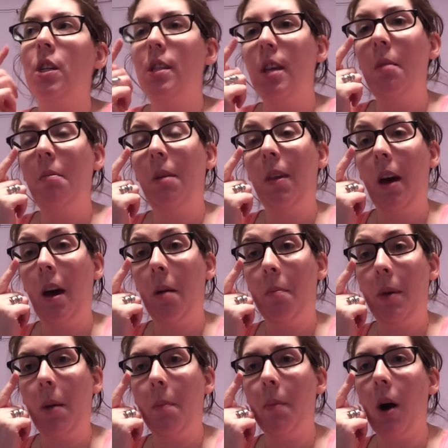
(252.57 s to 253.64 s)
sent me that
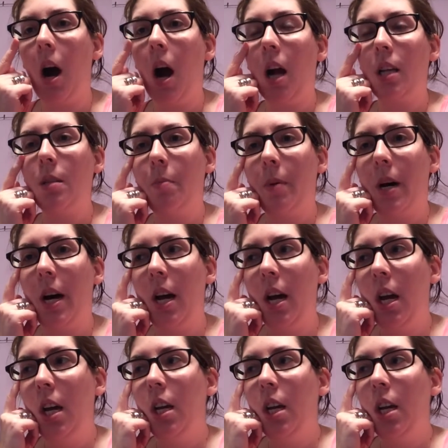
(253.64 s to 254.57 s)
big box, but